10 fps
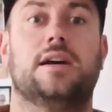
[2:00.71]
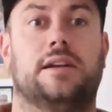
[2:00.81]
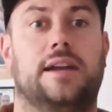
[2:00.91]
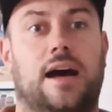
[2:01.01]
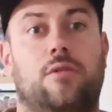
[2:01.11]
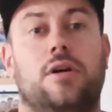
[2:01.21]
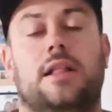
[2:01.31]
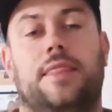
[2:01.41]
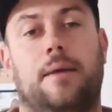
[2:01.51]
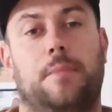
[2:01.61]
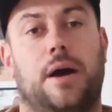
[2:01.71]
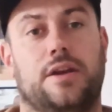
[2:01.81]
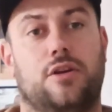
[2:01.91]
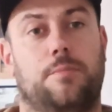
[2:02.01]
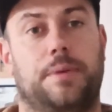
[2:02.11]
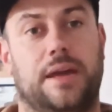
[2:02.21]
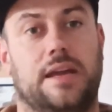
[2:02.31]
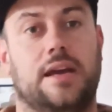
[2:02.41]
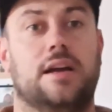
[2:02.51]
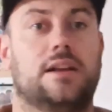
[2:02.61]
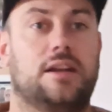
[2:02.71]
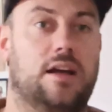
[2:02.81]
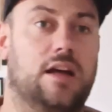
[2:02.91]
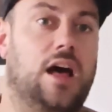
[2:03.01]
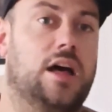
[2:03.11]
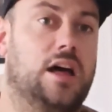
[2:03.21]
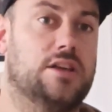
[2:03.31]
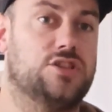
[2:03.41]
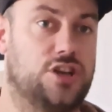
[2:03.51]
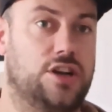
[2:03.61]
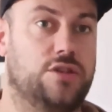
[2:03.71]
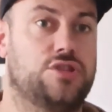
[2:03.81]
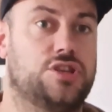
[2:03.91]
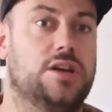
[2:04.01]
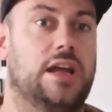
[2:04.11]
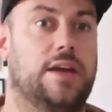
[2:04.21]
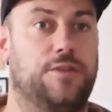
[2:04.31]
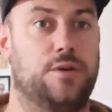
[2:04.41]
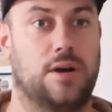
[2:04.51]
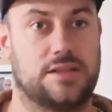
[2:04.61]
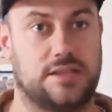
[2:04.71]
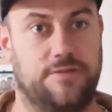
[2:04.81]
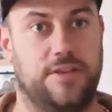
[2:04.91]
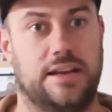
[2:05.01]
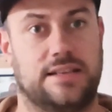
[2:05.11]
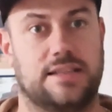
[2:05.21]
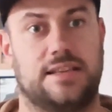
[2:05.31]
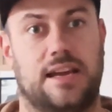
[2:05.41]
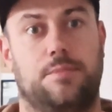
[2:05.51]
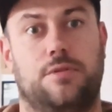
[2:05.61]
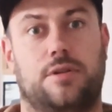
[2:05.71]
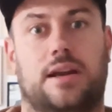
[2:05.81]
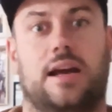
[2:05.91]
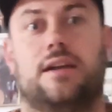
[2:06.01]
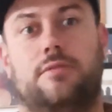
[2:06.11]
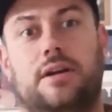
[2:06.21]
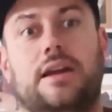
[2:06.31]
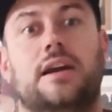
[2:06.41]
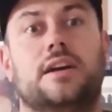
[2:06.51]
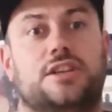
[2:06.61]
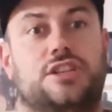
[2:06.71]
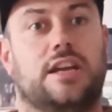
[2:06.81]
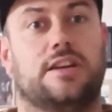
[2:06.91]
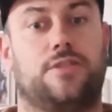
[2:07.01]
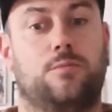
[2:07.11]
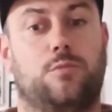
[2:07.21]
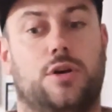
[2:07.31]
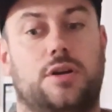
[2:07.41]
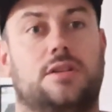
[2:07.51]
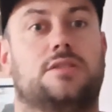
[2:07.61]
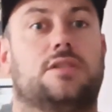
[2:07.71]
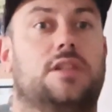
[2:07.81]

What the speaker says: Now, that might not be a solution if you are severely disabled and can't really change from one to